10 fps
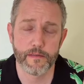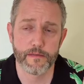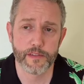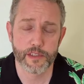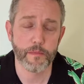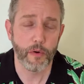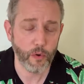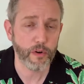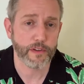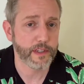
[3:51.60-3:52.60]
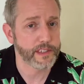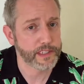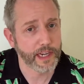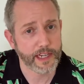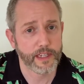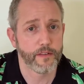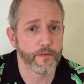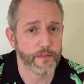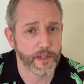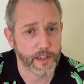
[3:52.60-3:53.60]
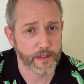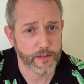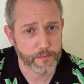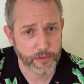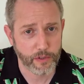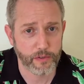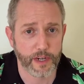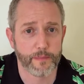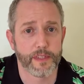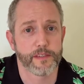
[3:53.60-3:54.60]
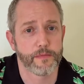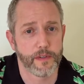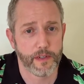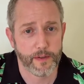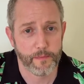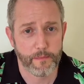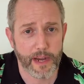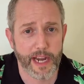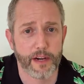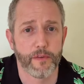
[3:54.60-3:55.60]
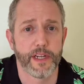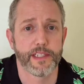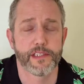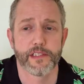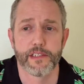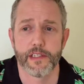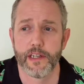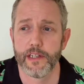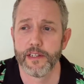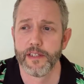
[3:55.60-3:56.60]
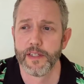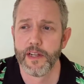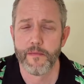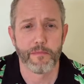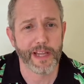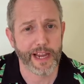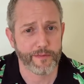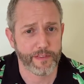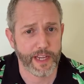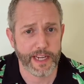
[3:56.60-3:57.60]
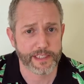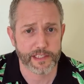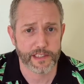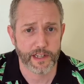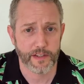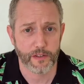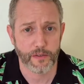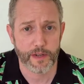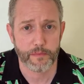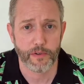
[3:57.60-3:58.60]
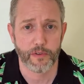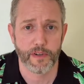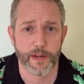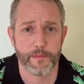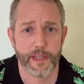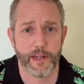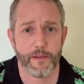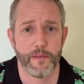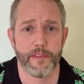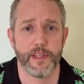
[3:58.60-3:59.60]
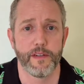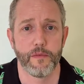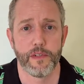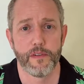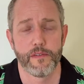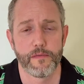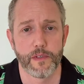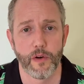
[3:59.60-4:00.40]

support this kind of program. This Pirates, Black Flags is another great program that I would think would go